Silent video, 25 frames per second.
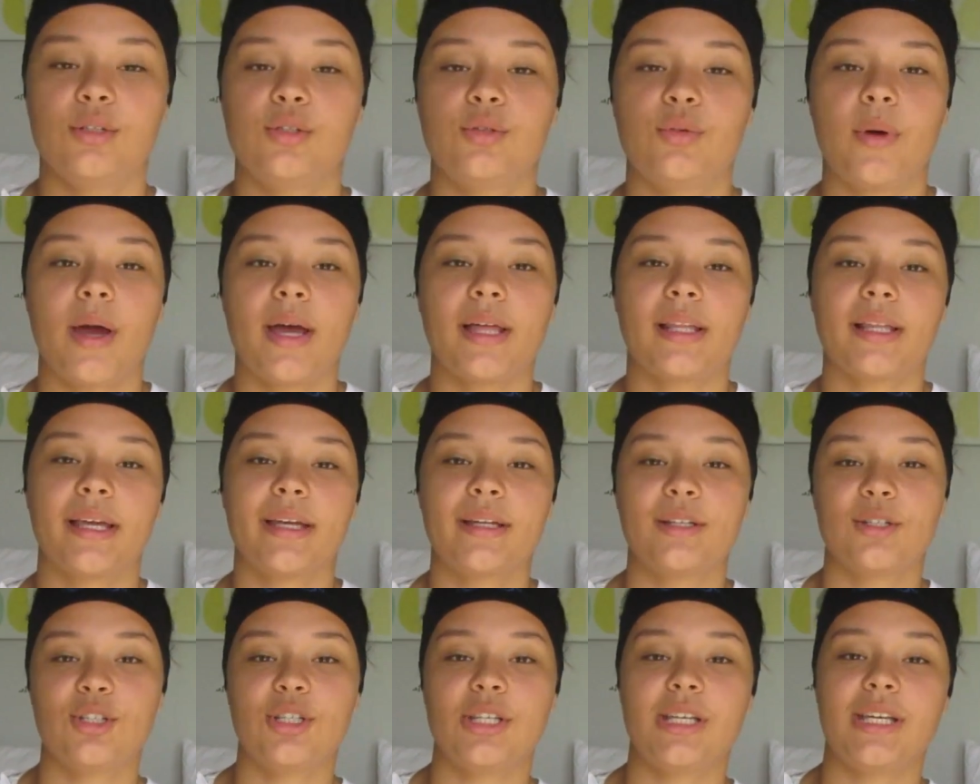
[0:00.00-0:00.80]
Do I
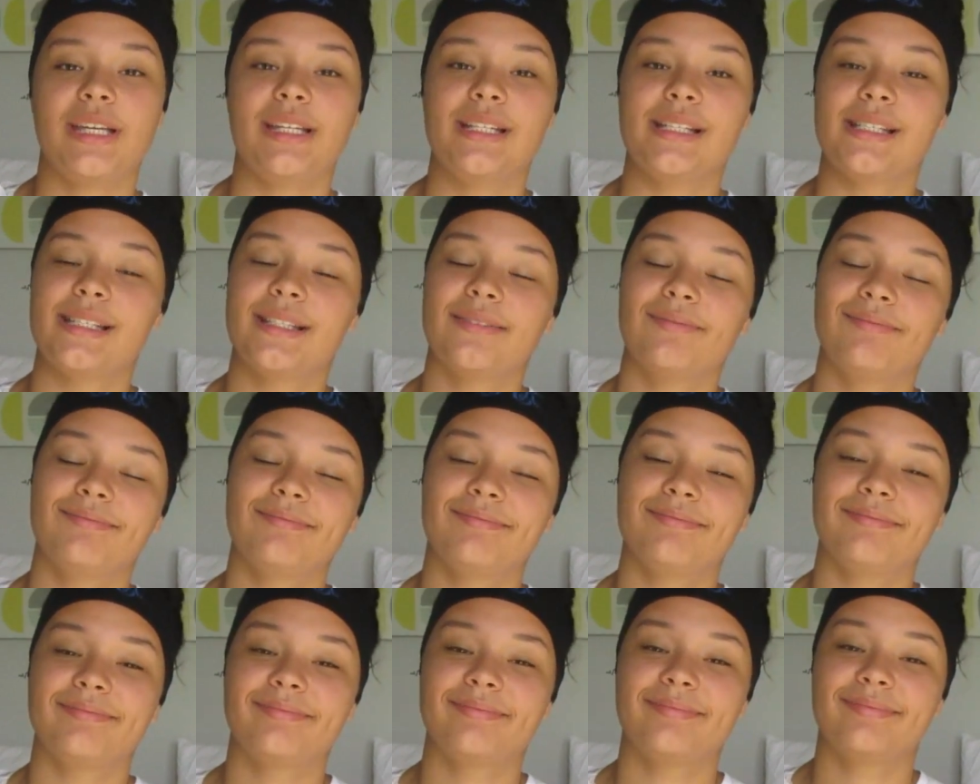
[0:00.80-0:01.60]
like cheese?
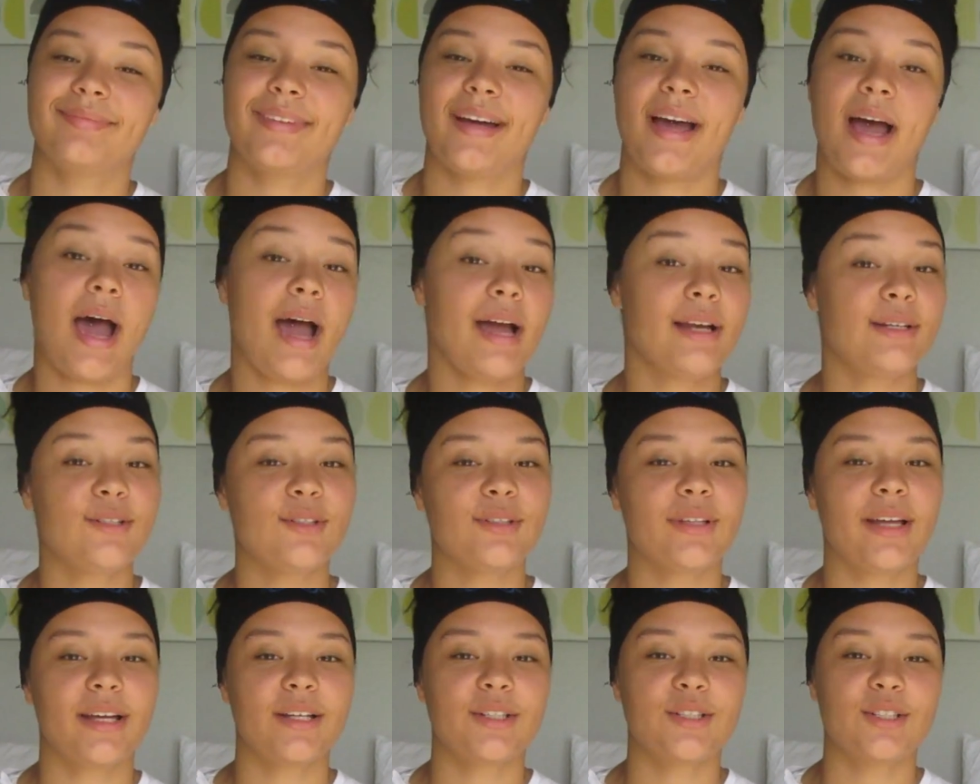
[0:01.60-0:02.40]
I
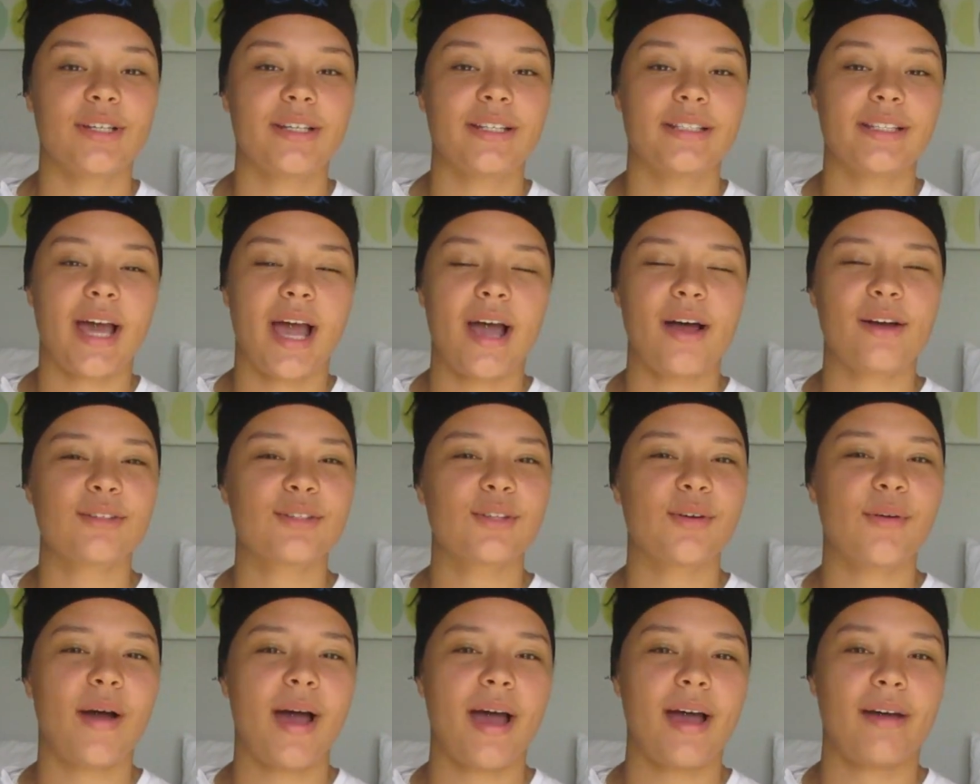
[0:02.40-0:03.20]
do like cheese. I
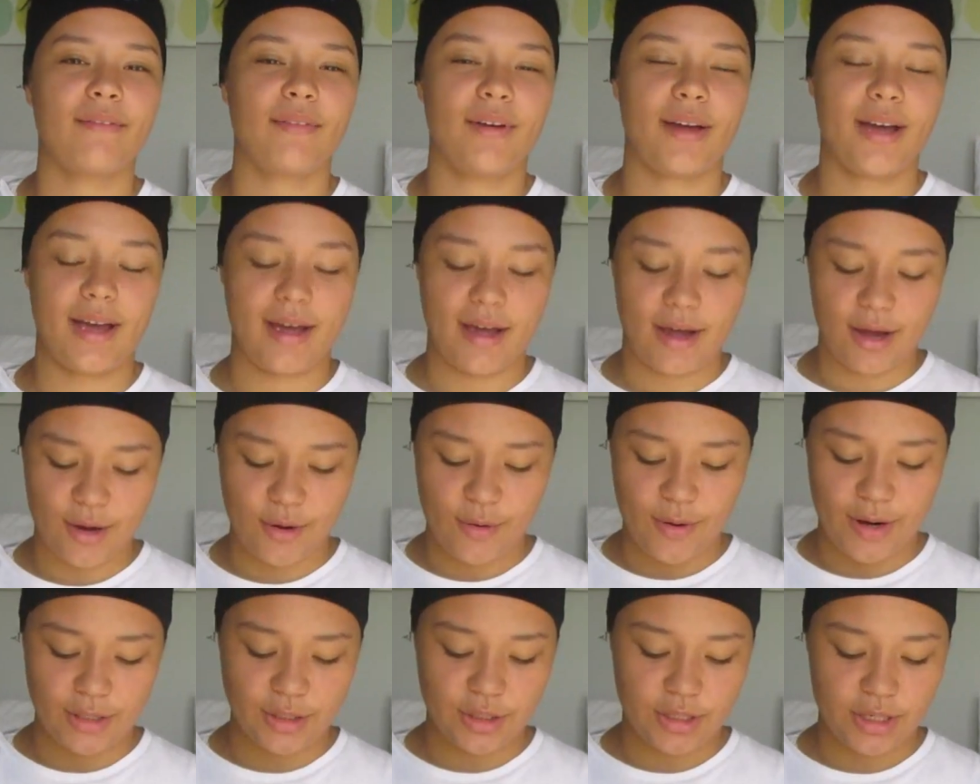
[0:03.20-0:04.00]
also have a
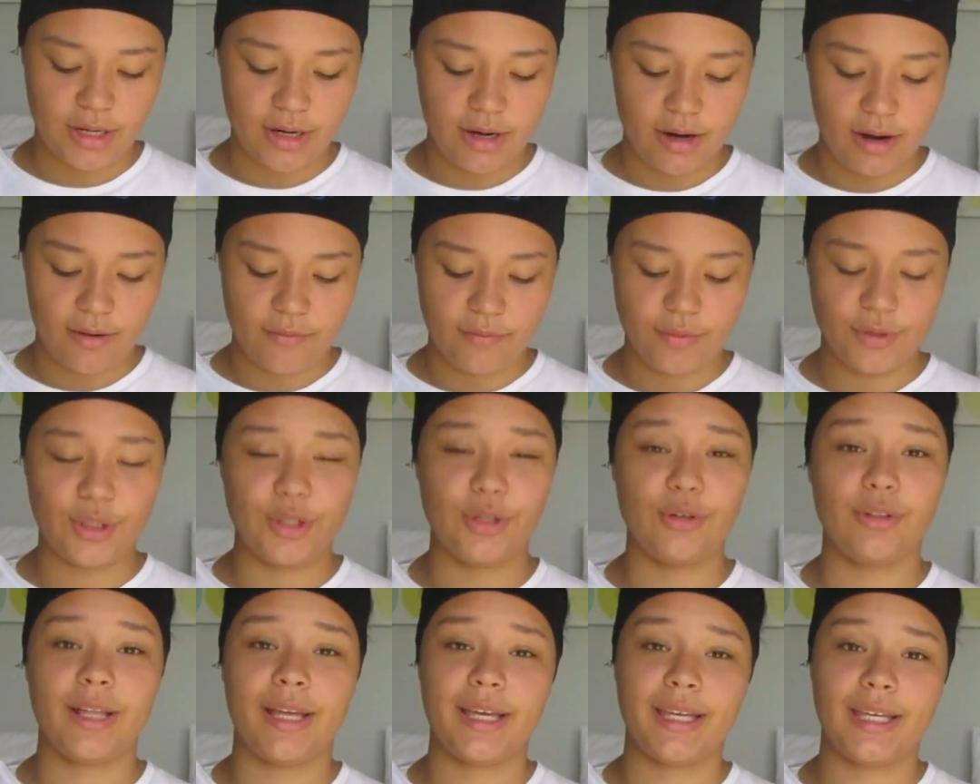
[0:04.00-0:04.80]
question of,
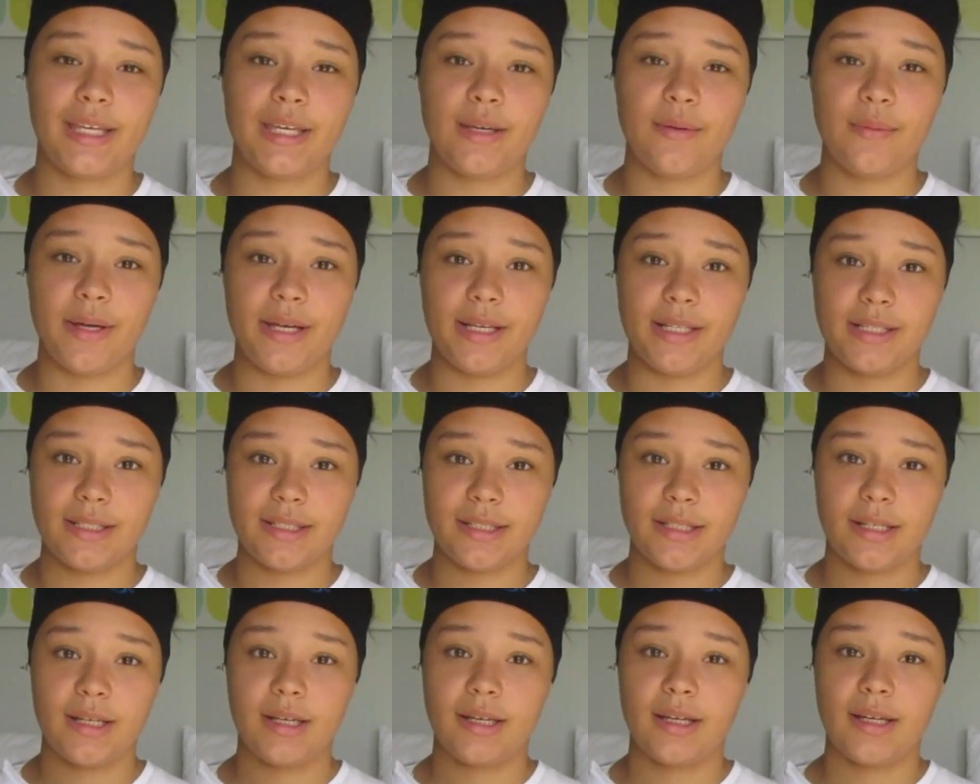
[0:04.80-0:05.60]
do you like kiwis?